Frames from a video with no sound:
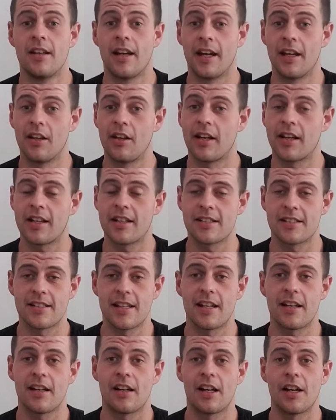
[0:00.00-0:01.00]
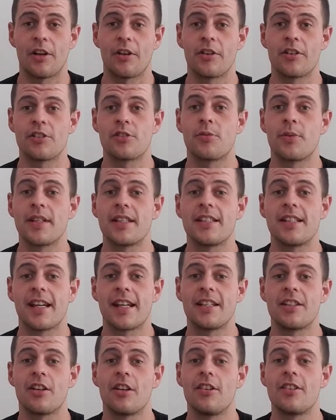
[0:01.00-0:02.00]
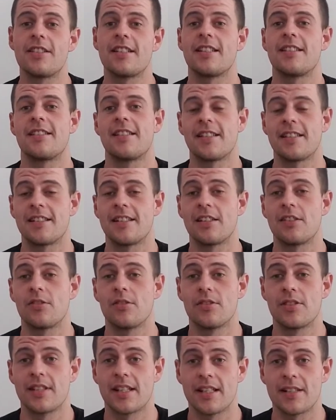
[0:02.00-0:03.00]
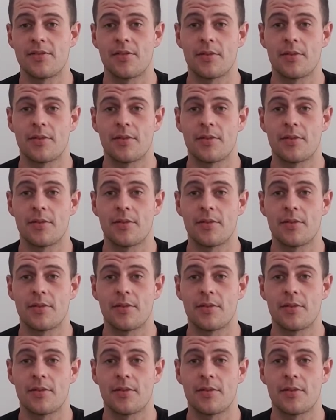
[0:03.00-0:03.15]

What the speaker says: And like I said, I earned $28.62